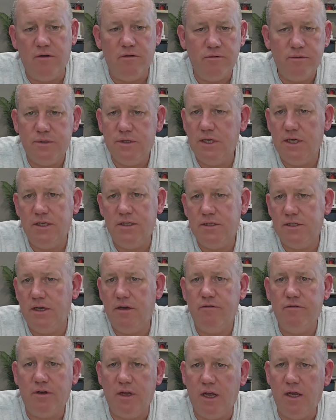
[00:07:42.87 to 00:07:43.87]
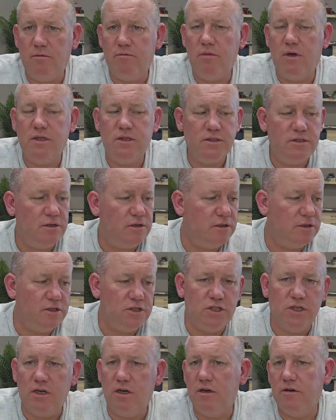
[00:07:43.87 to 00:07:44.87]
6, 7, 8 months on the
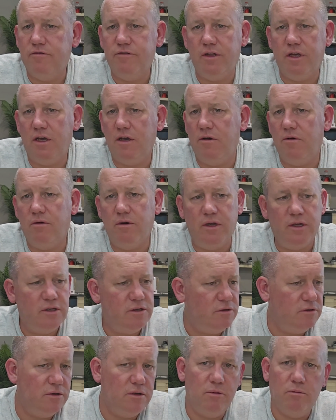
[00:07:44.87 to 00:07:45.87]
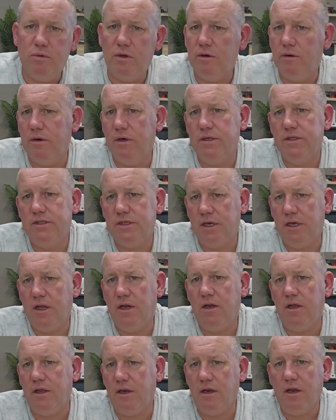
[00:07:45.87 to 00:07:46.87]
shelf. They go into the blowout
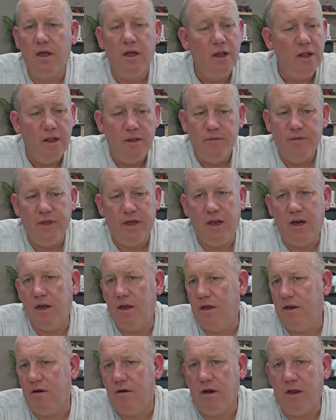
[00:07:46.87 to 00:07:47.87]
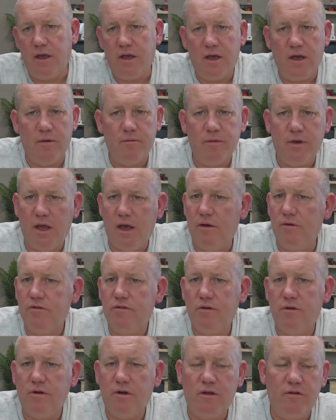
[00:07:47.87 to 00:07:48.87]
sale, and they literally come down
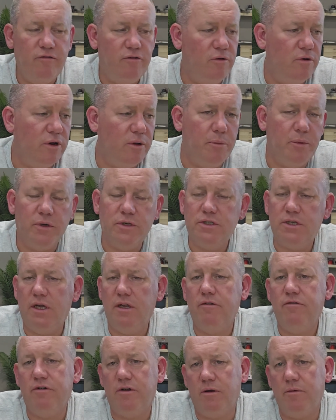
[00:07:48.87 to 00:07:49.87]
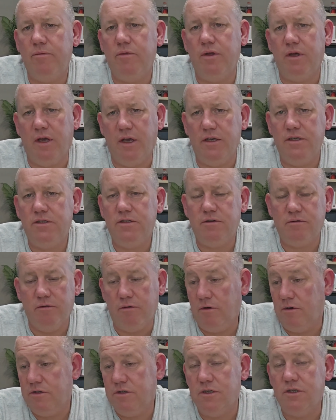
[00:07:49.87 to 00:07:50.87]
30-40% from the
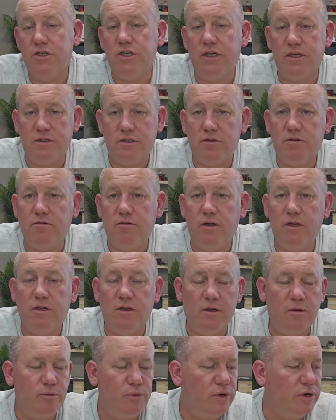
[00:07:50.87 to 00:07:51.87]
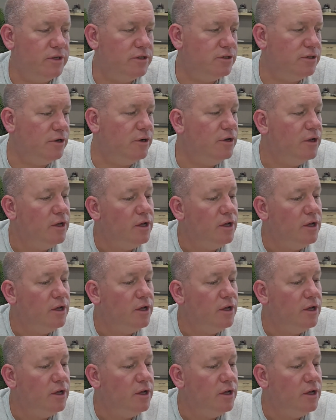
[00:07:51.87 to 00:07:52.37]
suggested retail price. So